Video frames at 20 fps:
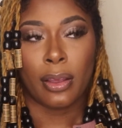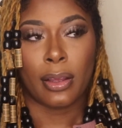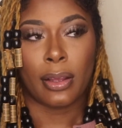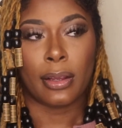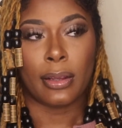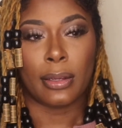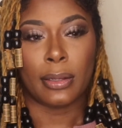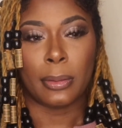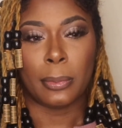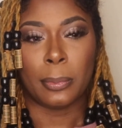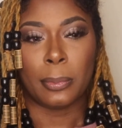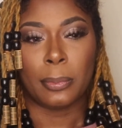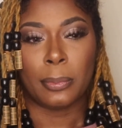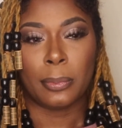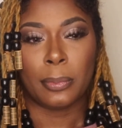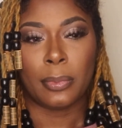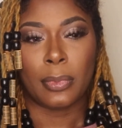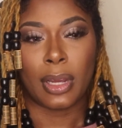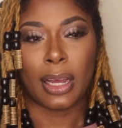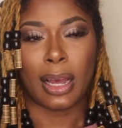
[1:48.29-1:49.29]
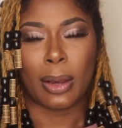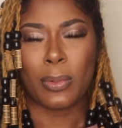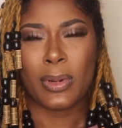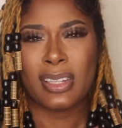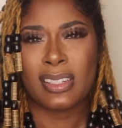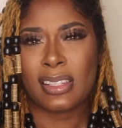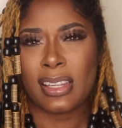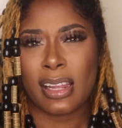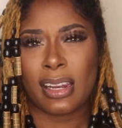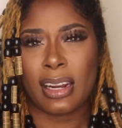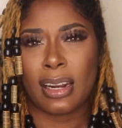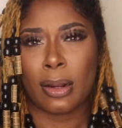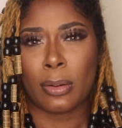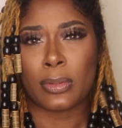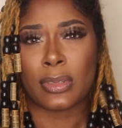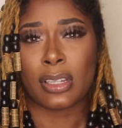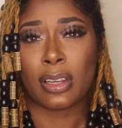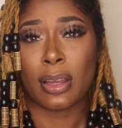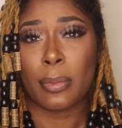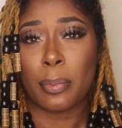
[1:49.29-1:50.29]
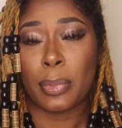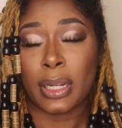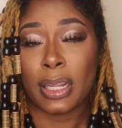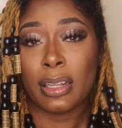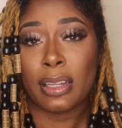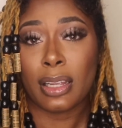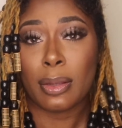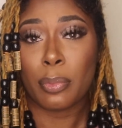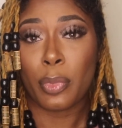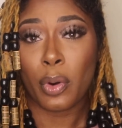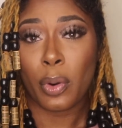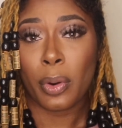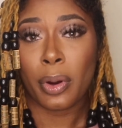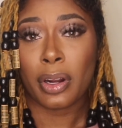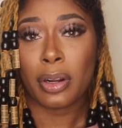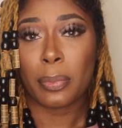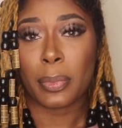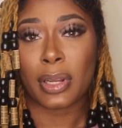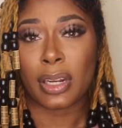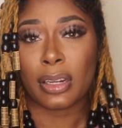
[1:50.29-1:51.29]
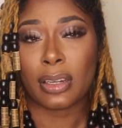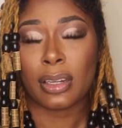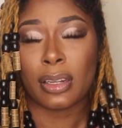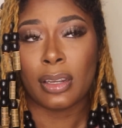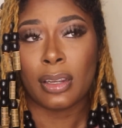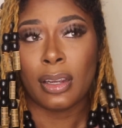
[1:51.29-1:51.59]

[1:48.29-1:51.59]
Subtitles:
I wouldn't say that I was completely bored, but